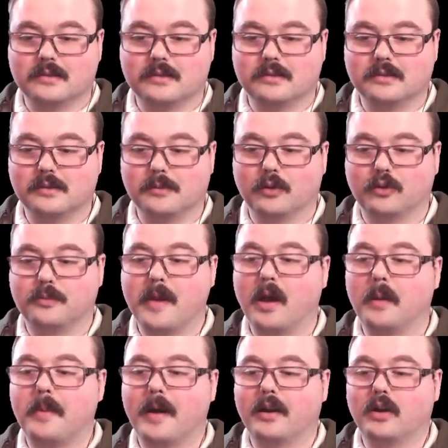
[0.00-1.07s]
Well, it must smell
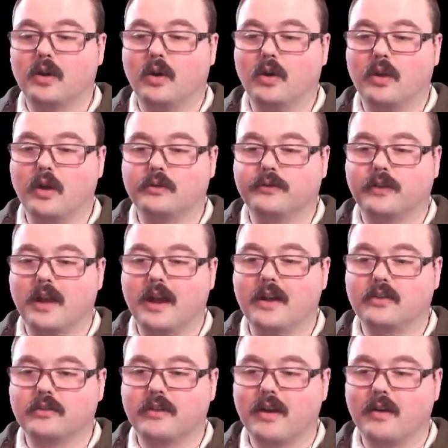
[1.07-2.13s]
bad. Look at all those
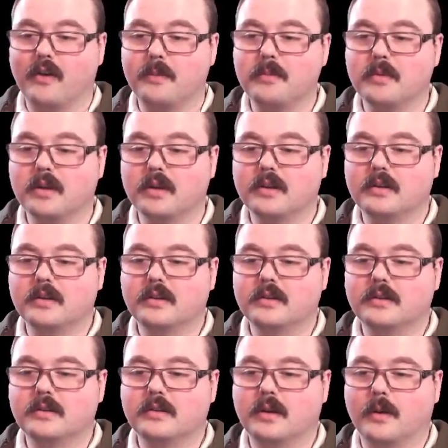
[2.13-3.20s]
flies around him.
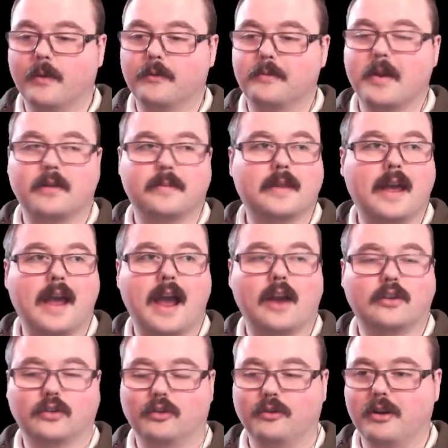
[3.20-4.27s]
One is meant to be like
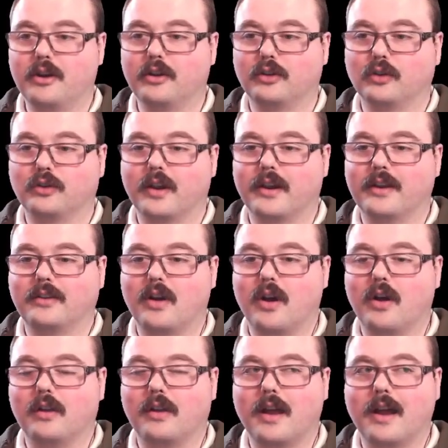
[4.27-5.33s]
ash or something. It just looks like he's
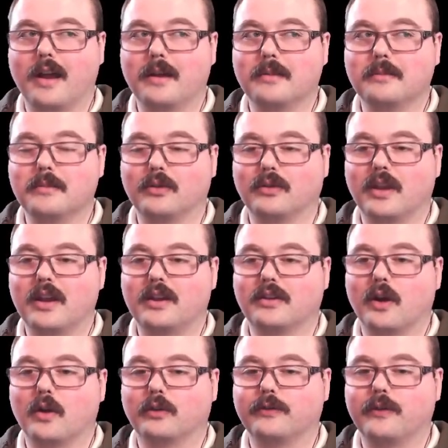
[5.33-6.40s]
got, like,
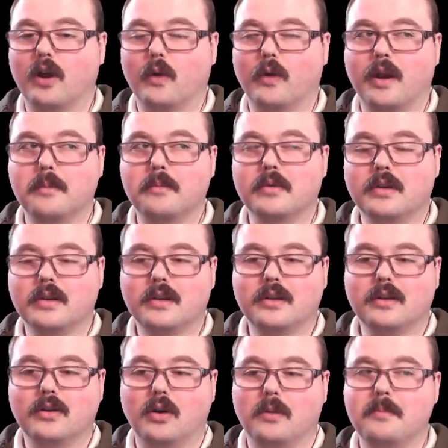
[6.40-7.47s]
mosquitoes following him.
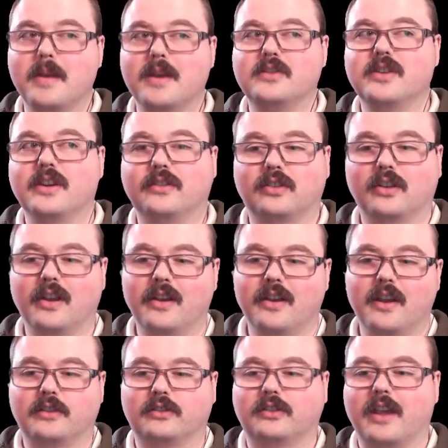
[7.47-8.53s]
Or midges.
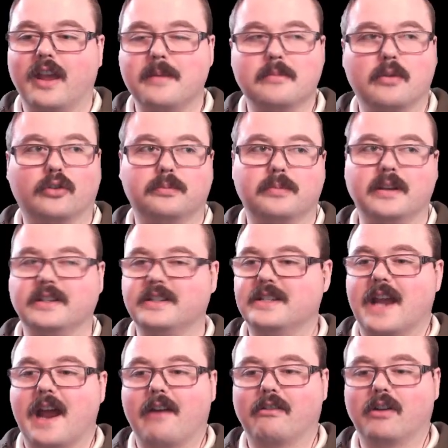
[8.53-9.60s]
His skin must be
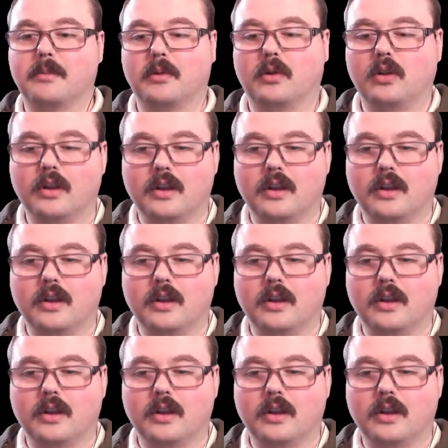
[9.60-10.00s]
terrible.